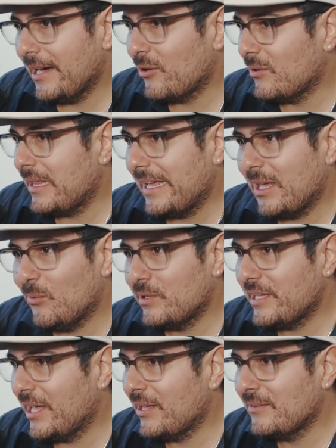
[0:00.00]
I don't like it
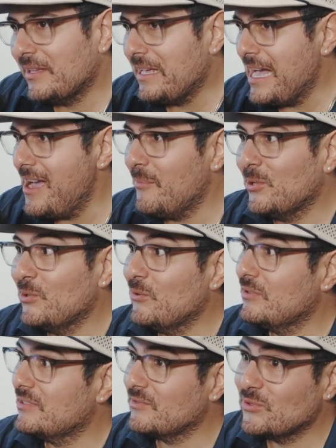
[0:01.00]
when I've been
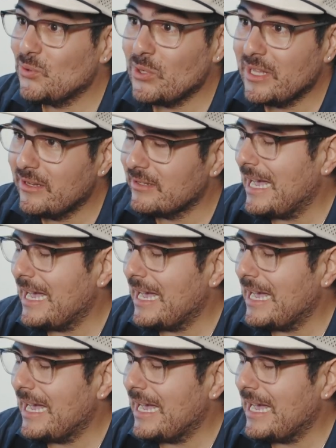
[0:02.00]
doing this for 20 years.